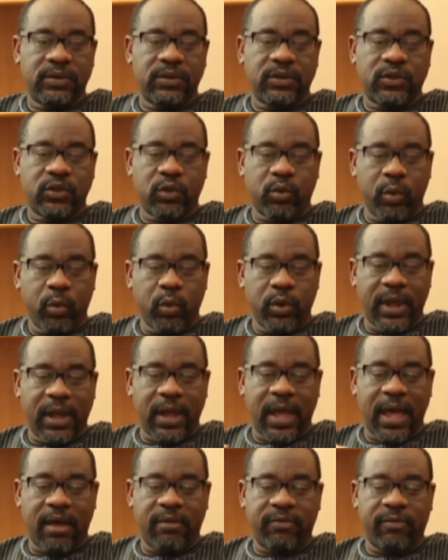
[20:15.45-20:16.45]
So we would
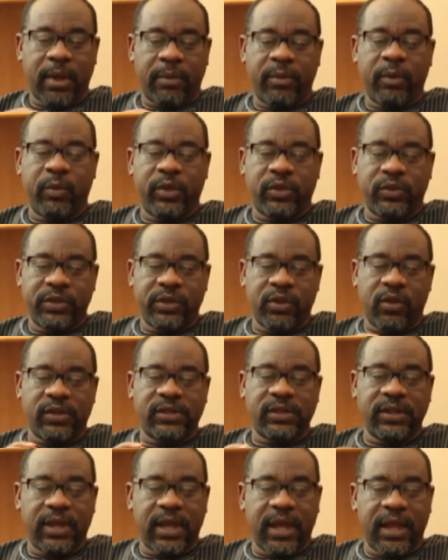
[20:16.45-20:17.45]
have, between us
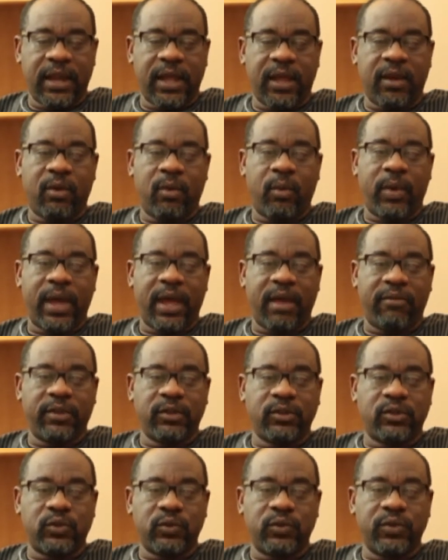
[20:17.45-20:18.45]
and Ghana, we're
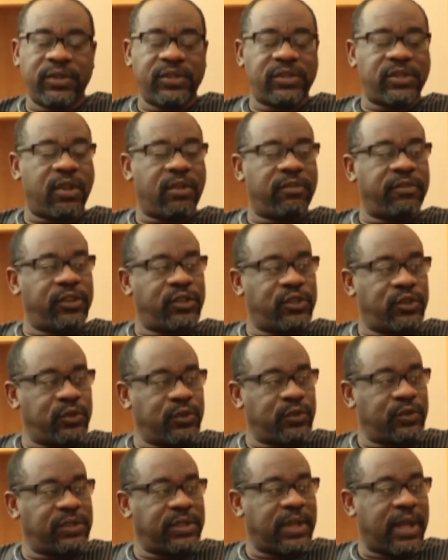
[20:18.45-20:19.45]
having to resolve
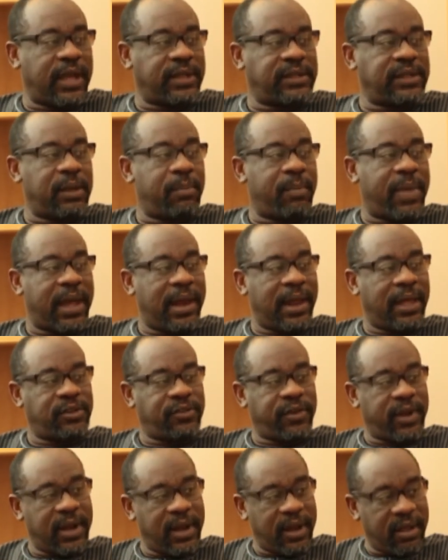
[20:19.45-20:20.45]
issues at a
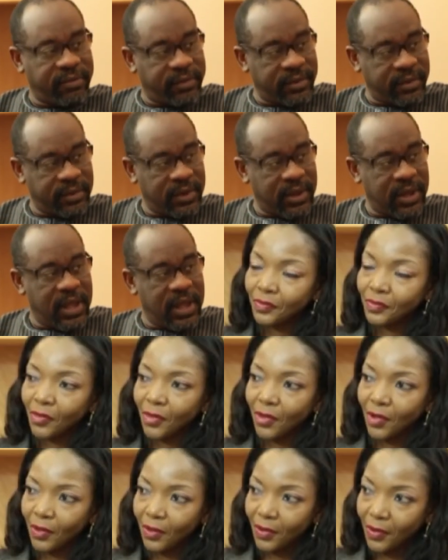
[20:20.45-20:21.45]
bilateral level.
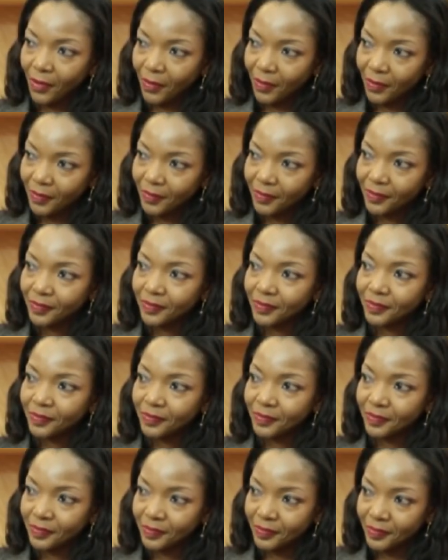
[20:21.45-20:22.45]
Then we'll have to
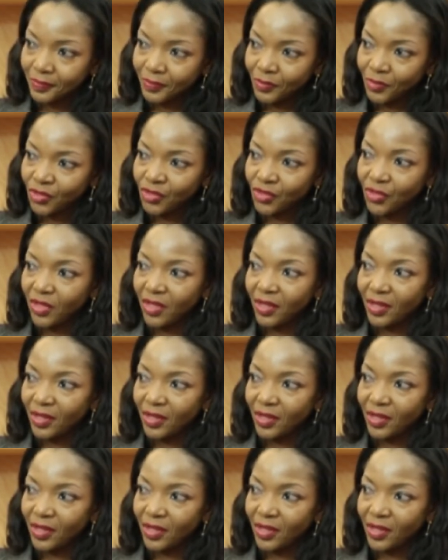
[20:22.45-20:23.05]
go to the